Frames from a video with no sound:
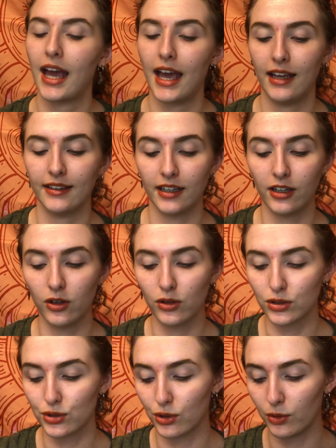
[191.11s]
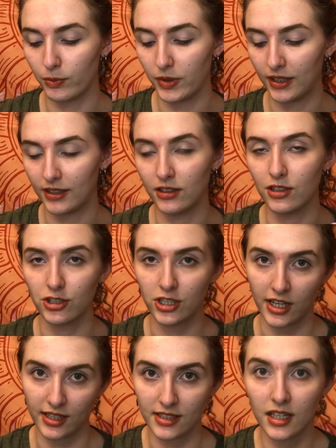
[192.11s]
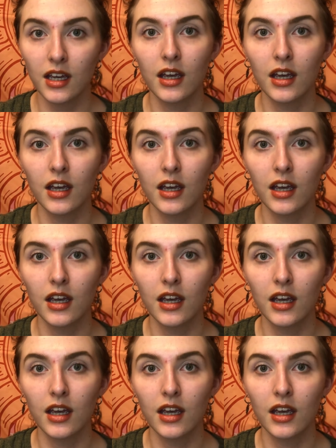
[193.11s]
and I also picked the shades